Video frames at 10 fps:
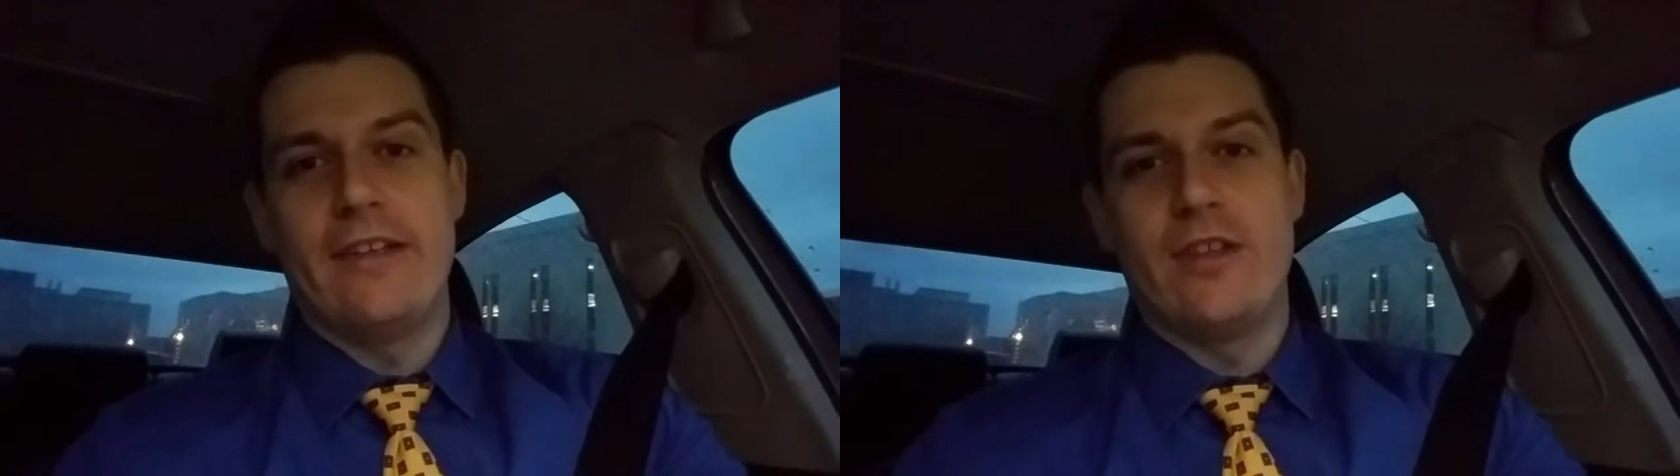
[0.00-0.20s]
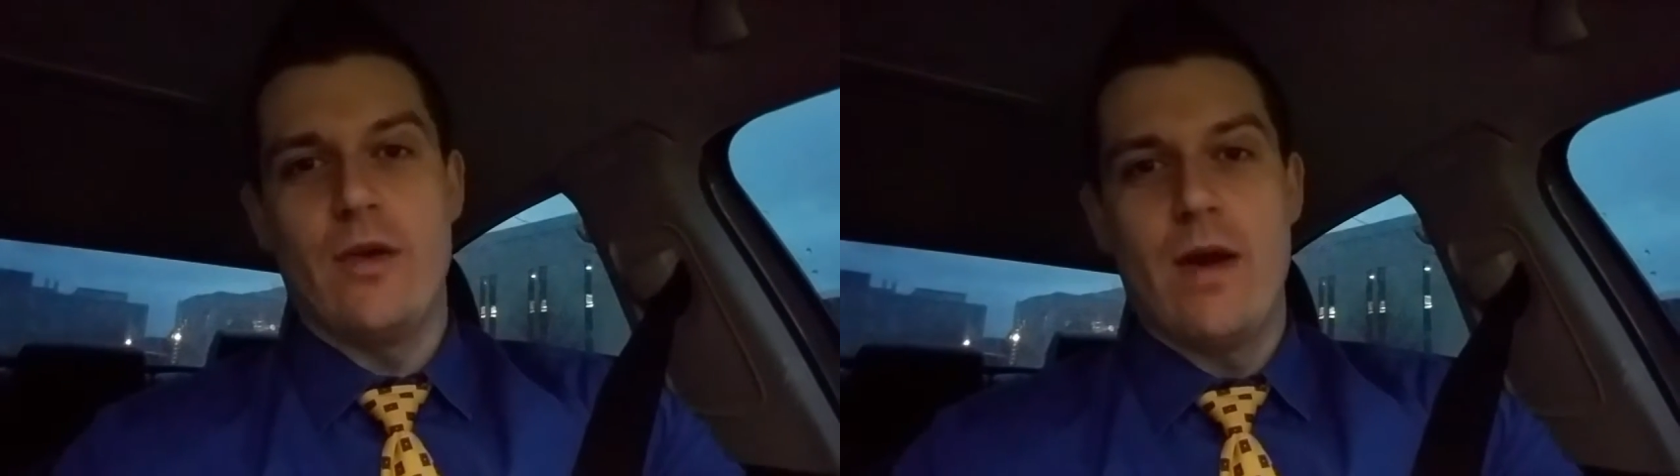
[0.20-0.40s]

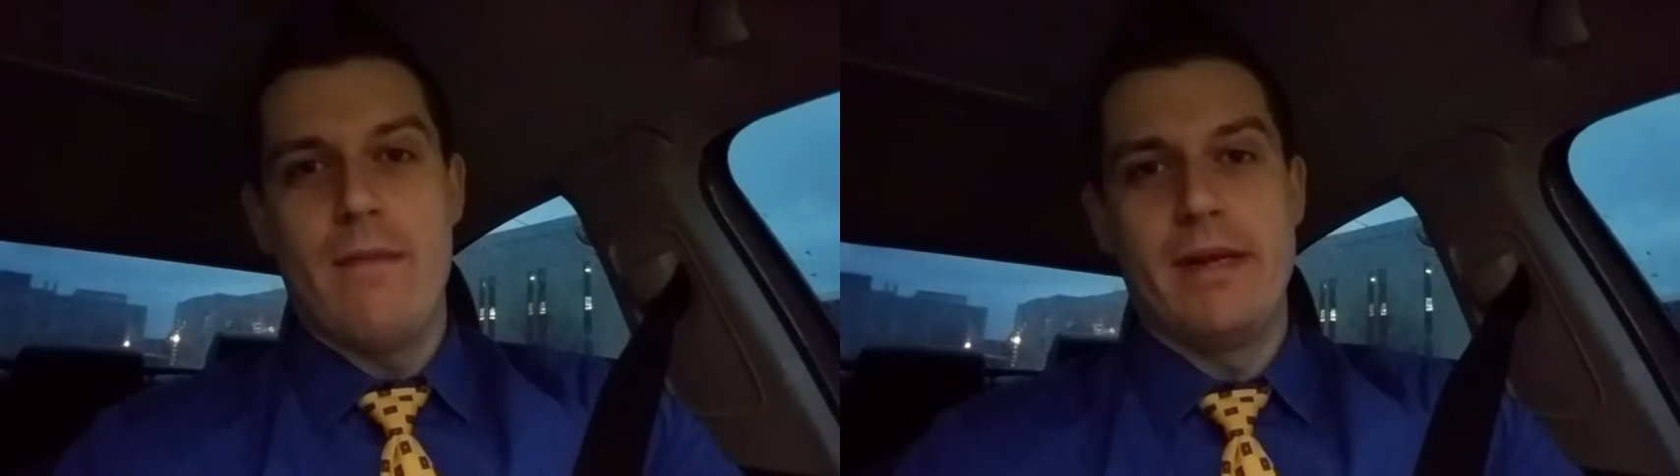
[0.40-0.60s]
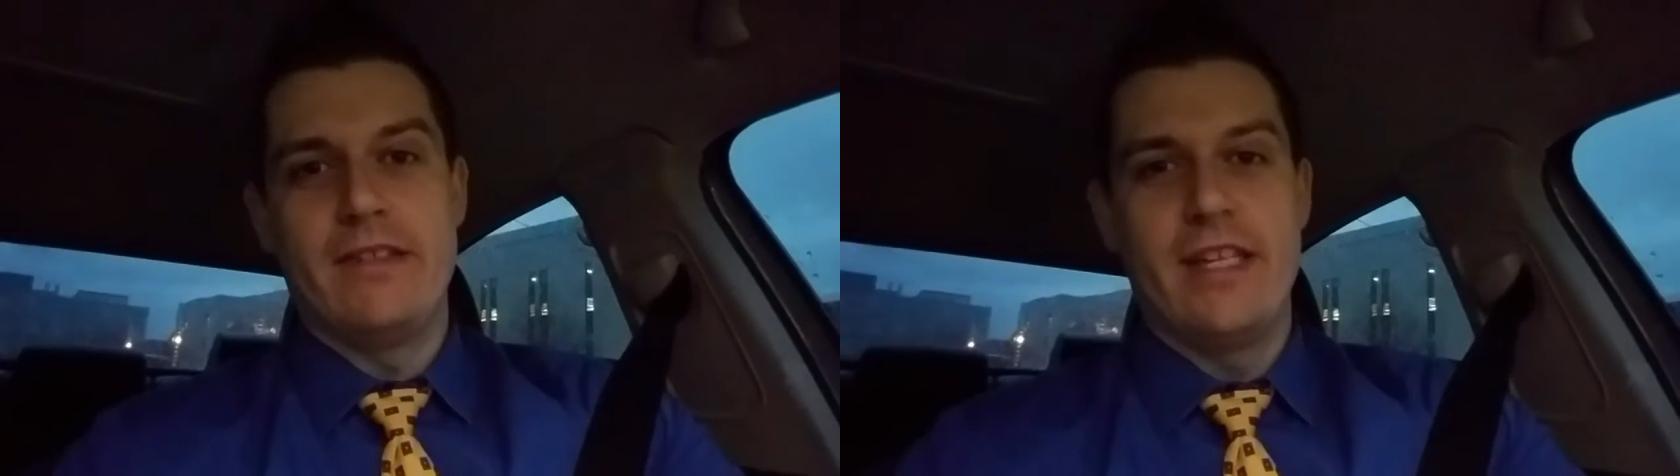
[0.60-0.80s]
So
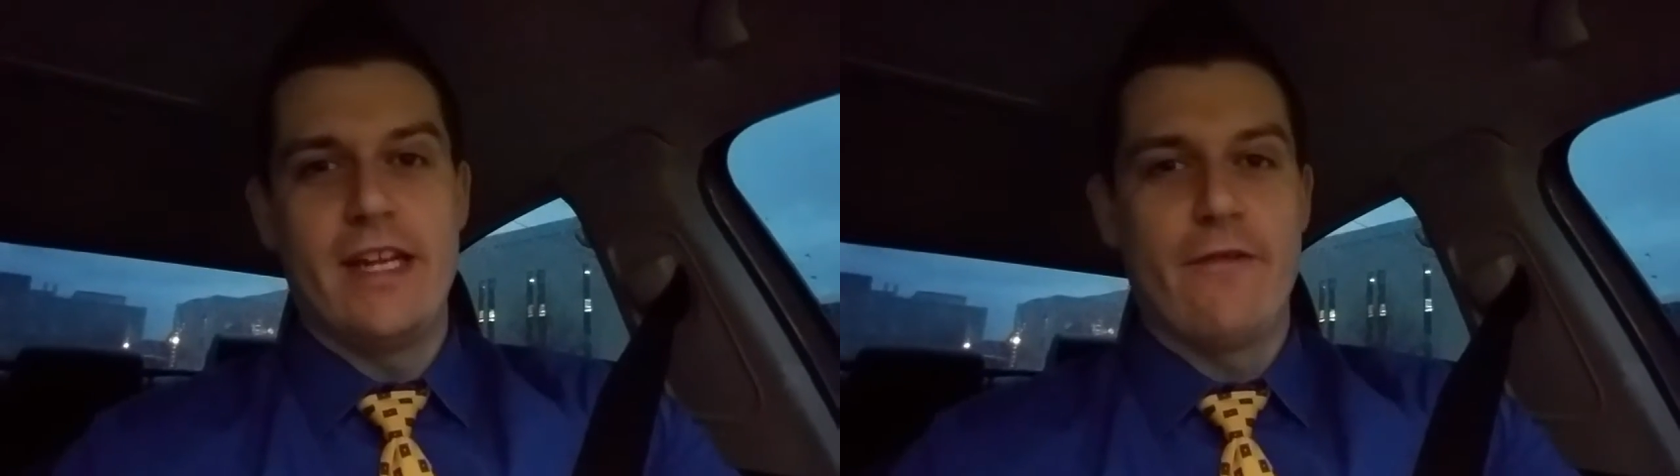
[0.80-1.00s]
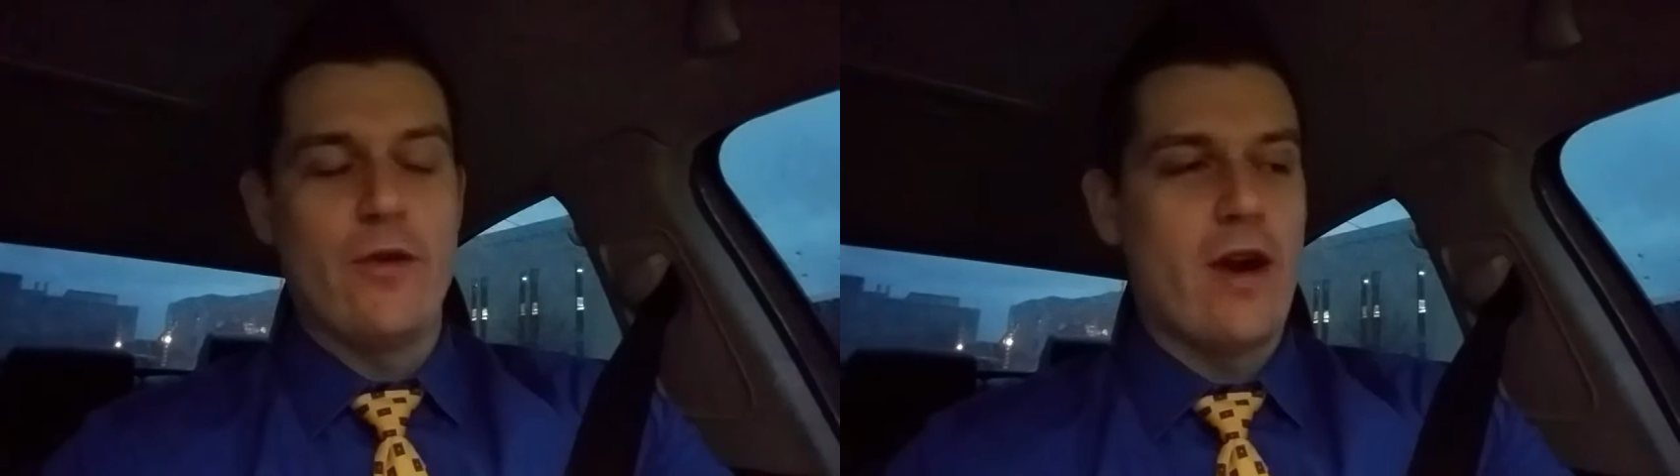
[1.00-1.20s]
Big Z,
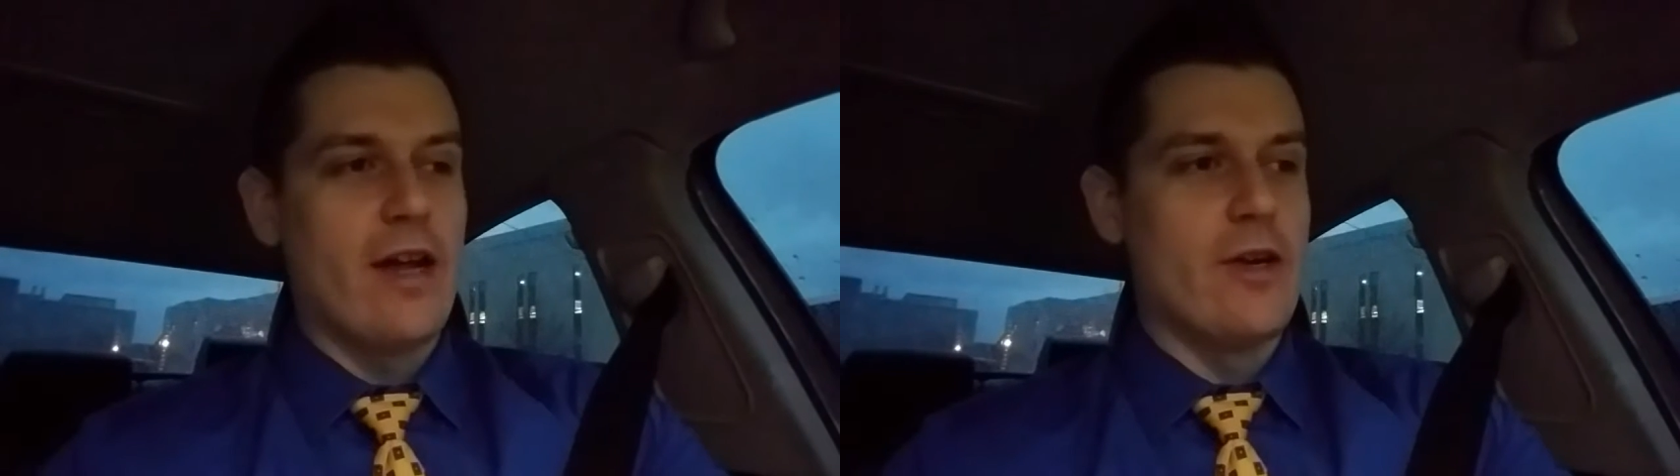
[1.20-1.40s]
if you were out